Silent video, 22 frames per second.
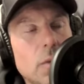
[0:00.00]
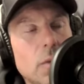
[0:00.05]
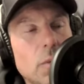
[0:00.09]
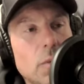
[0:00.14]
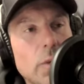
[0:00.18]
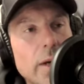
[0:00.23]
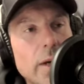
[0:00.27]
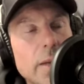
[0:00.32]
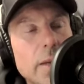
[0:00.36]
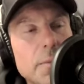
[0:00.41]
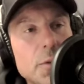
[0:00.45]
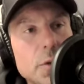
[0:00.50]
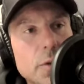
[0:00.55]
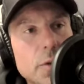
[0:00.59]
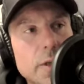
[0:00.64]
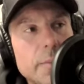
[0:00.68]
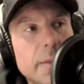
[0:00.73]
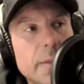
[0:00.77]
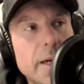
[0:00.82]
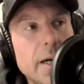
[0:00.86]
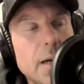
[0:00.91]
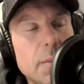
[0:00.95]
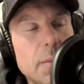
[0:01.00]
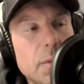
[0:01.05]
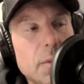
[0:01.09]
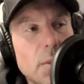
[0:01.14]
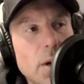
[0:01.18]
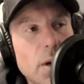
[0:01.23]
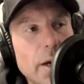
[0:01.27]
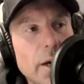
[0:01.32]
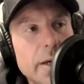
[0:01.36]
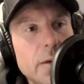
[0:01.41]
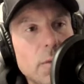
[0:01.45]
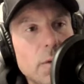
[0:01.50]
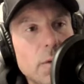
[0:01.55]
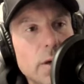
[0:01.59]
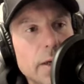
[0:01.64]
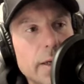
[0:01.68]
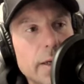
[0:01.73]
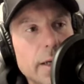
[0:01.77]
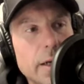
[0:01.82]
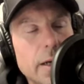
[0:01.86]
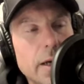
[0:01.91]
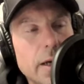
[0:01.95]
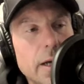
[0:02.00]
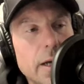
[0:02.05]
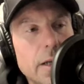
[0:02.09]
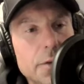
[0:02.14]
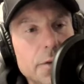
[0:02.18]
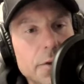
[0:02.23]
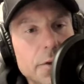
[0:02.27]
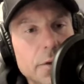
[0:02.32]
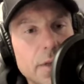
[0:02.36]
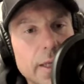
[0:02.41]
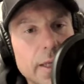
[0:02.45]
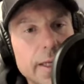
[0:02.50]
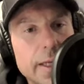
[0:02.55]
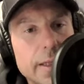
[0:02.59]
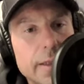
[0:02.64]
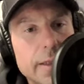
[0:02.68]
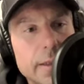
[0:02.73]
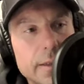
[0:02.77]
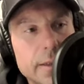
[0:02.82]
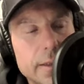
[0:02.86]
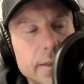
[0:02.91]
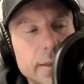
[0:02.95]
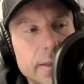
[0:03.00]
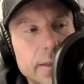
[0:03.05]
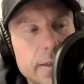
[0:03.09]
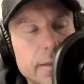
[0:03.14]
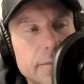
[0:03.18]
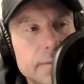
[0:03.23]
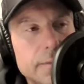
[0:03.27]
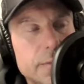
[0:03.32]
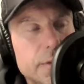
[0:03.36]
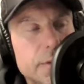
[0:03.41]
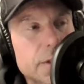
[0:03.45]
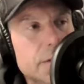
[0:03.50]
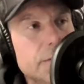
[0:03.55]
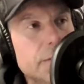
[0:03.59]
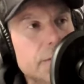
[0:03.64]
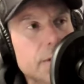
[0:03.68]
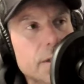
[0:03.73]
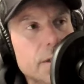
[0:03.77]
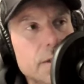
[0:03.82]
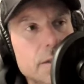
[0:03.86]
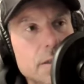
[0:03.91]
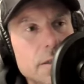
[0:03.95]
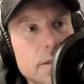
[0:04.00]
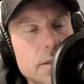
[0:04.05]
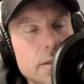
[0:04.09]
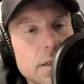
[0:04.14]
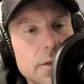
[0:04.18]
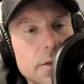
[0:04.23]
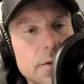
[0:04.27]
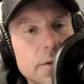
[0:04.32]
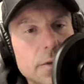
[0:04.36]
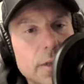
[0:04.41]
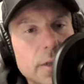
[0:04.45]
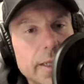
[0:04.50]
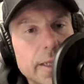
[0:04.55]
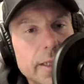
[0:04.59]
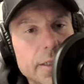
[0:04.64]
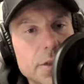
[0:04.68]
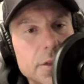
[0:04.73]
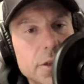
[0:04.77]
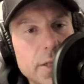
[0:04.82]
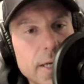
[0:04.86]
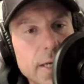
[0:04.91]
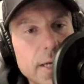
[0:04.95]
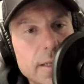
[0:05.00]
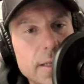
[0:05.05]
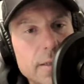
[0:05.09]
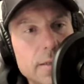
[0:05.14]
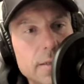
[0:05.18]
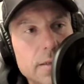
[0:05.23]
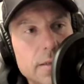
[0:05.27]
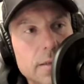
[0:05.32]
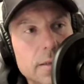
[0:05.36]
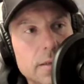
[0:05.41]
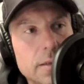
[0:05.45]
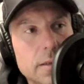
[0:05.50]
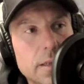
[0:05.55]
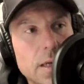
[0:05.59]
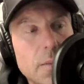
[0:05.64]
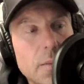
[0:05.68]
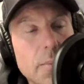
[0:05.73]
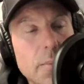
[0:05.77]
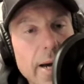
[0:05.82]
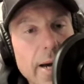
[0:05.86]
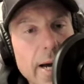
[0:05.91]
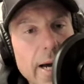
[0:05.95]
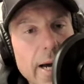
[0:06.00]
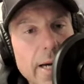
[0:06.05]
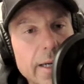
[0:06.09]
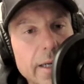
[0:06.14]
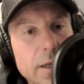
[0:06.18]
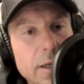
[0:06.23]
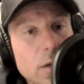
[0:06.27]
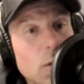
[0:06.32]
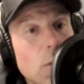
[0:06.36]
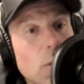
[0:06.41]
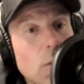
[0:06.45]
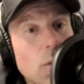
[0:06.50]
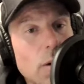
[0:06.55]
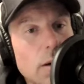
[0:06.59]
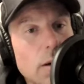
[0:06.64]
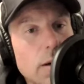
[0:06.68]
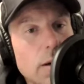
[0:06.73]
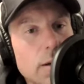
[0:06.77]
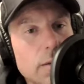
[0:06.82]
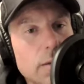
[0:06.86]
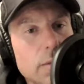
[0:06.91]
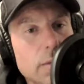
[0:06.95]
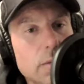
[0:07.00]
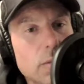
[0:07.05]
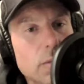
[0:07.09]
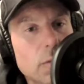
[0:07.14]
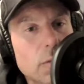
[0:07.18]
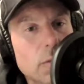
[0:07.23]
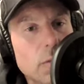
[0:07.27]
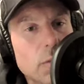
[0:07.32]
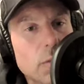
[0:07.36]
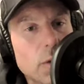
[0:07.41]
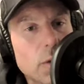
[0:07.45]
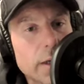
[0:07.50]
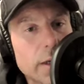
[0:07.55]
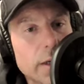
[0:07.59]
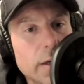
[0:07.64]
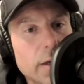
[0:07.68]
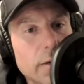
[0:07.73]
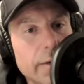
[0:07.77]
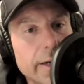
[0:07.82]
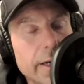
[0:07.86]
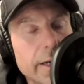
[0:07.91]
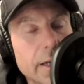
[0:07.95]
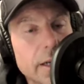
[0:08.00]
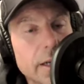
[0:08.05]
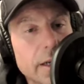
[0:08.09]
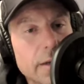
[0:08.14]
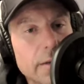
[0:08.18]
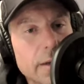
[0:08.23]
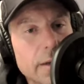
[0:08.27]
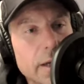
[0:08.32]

when I'm doing my upper body workout, I'll do like just for instance, I'll do like a chest, a back, and a core workout, right? On